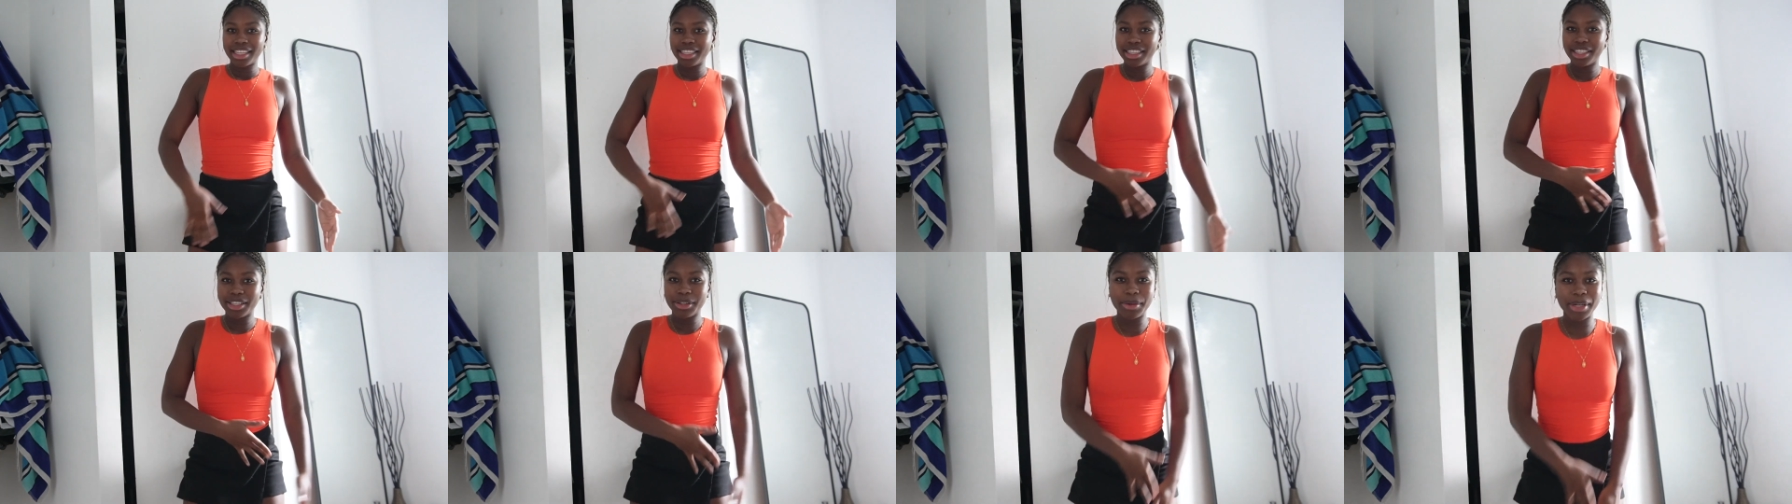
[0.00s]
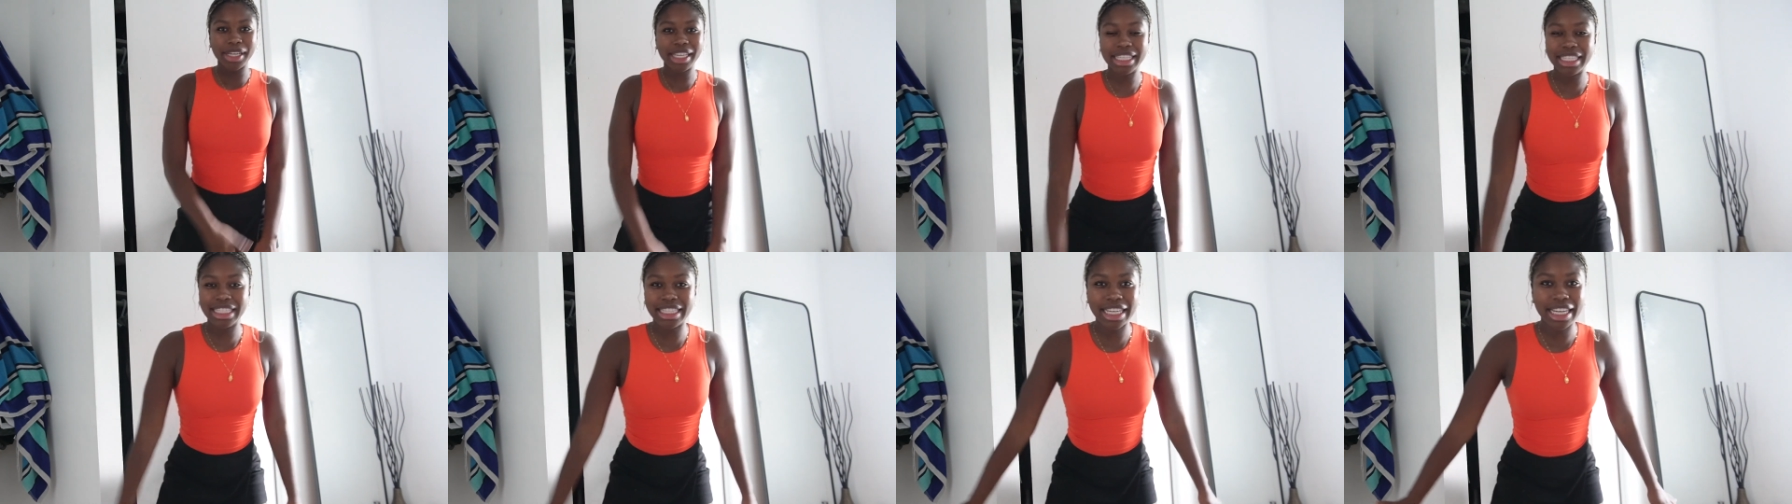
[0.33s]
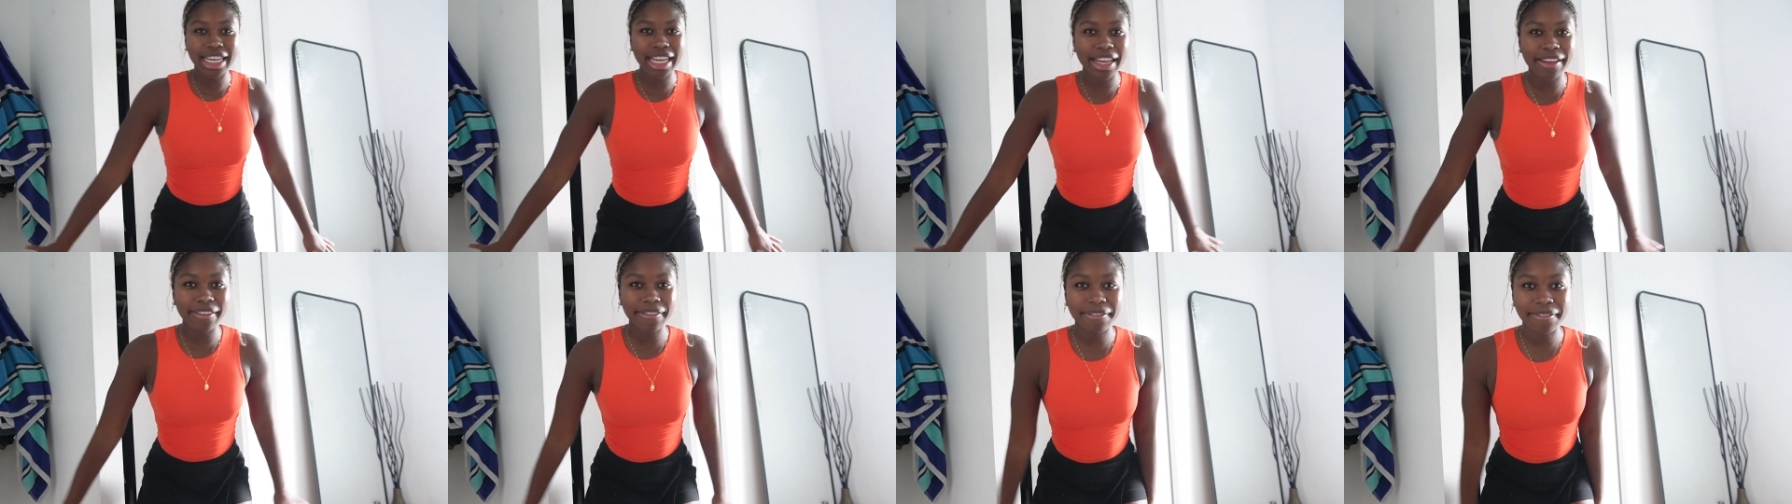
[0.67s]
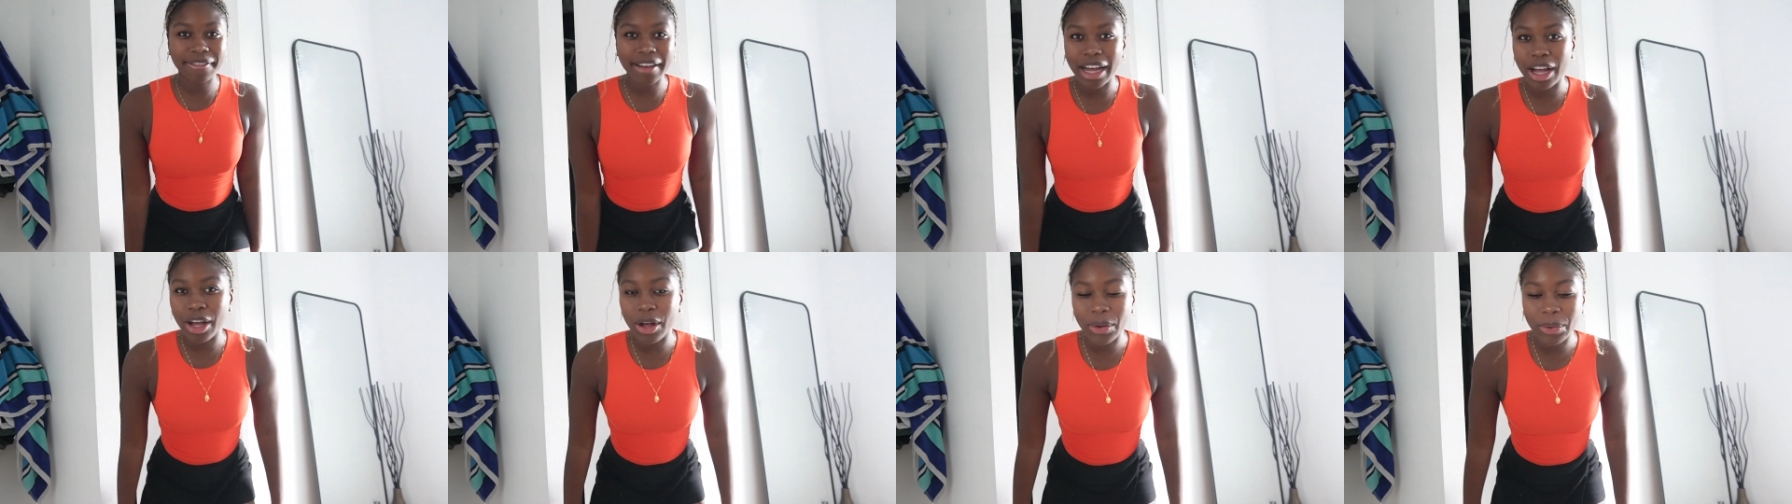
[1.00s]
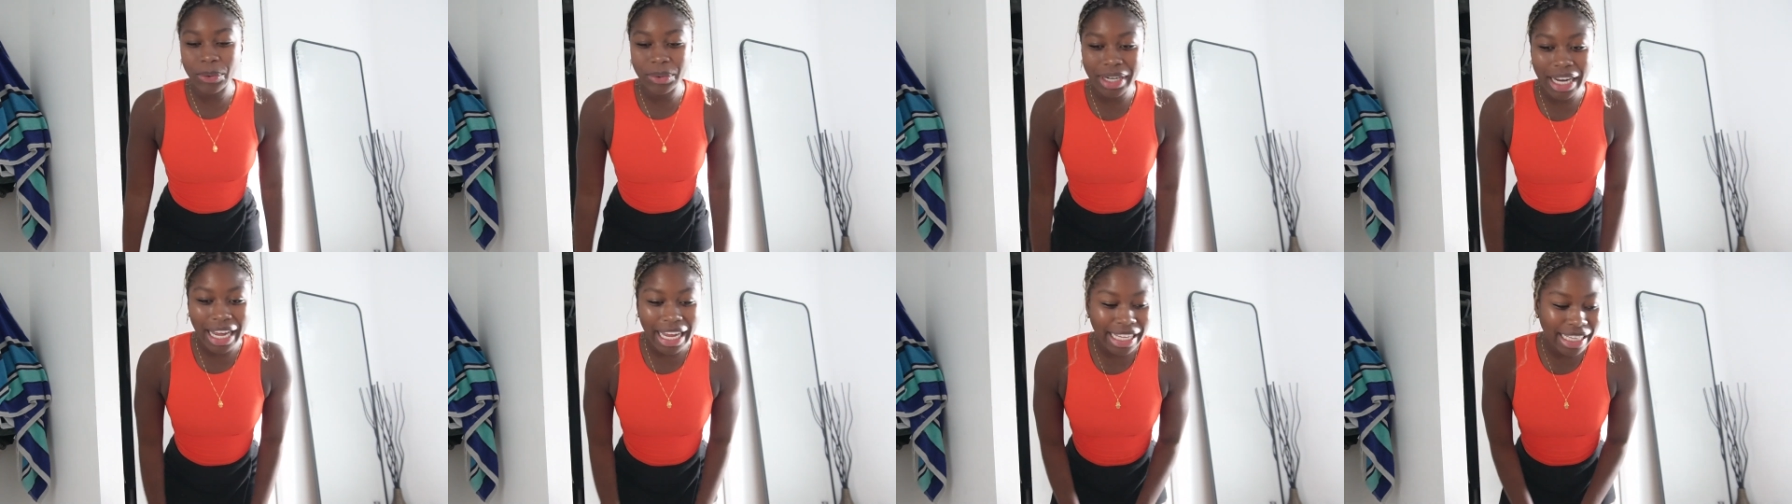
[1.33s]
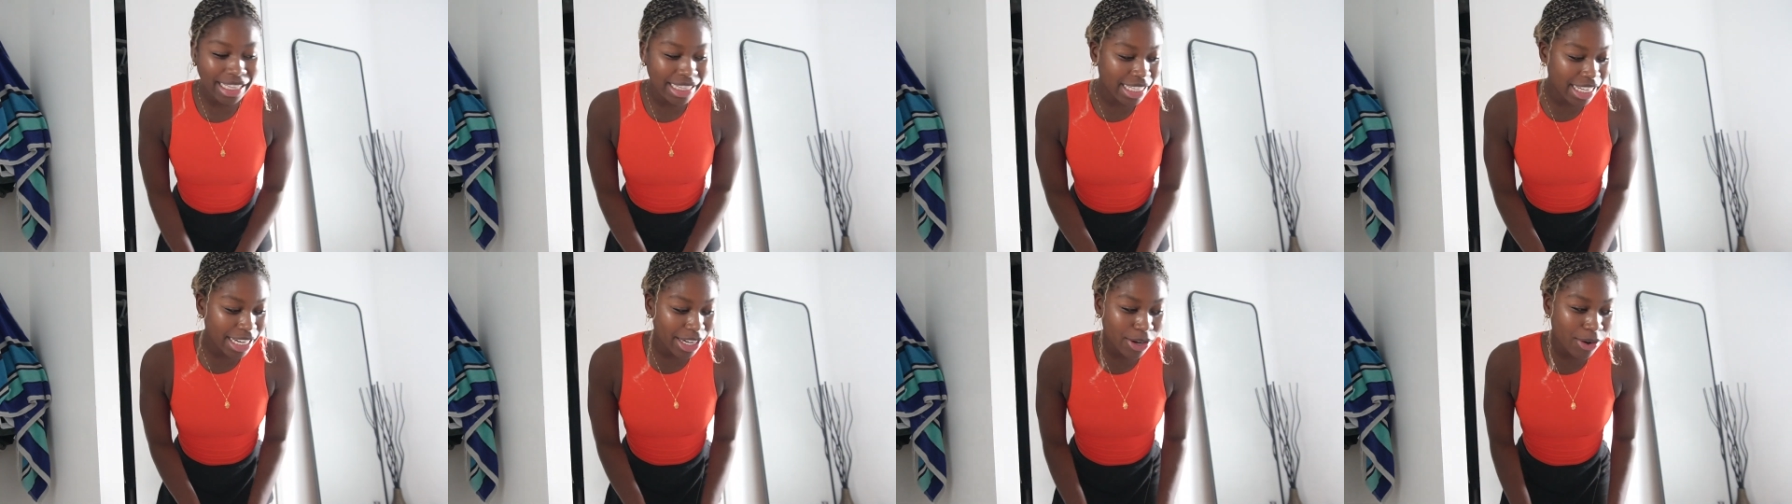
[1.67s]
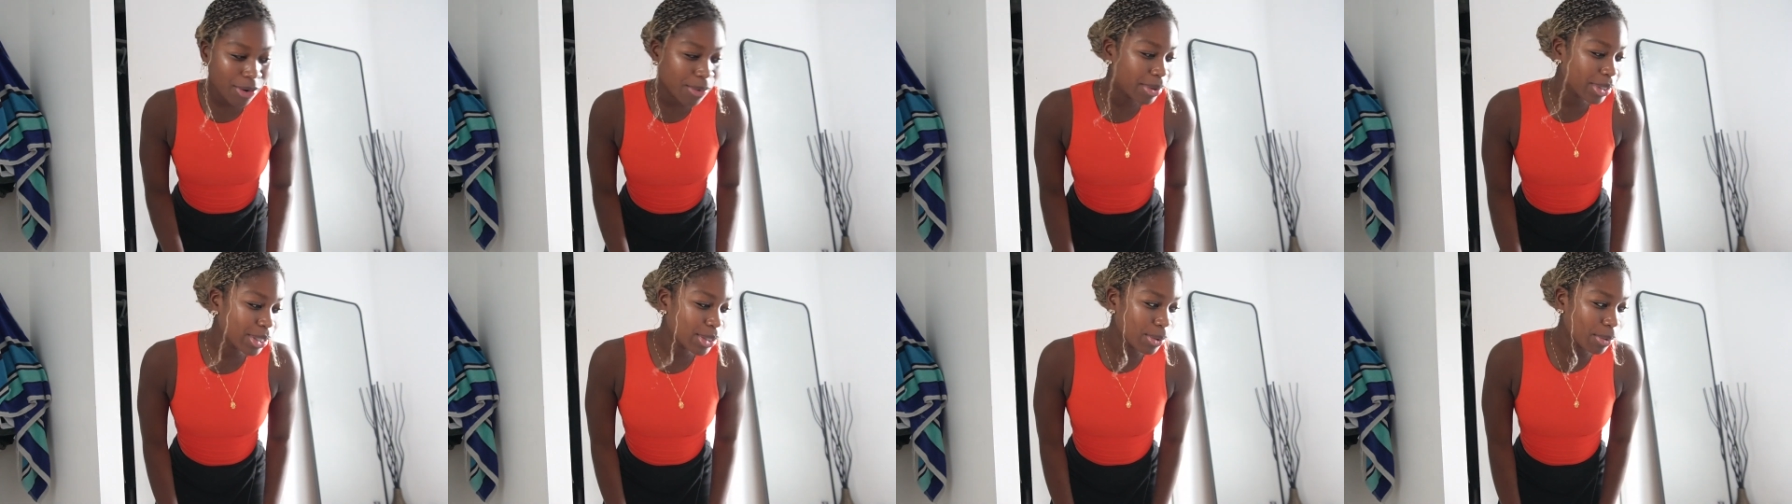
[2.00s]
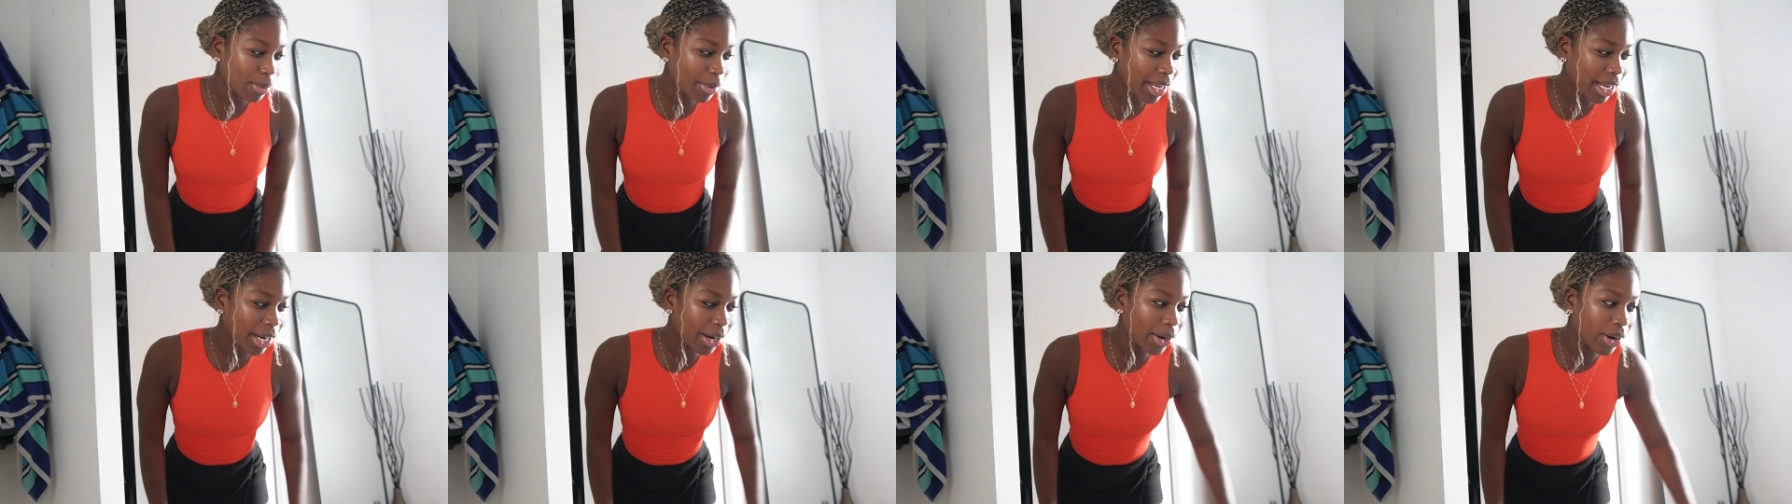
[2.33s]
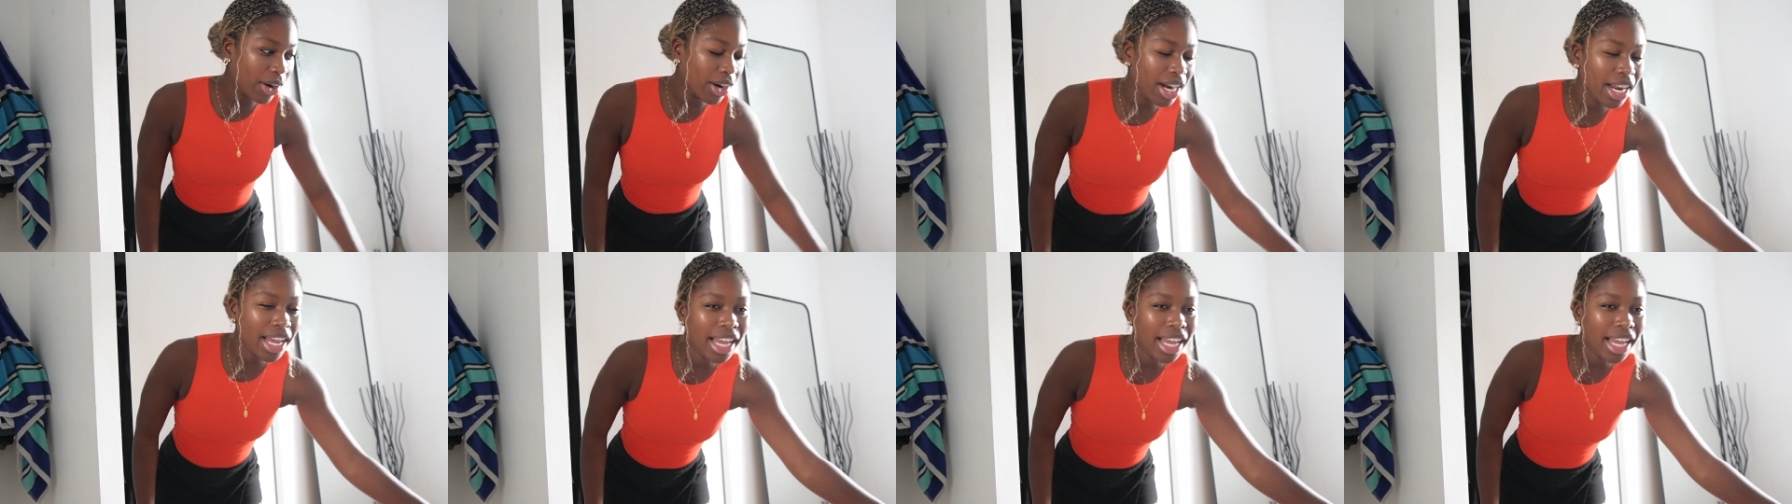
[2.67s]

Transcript: the quickest thing I found. I didn't know what to wear,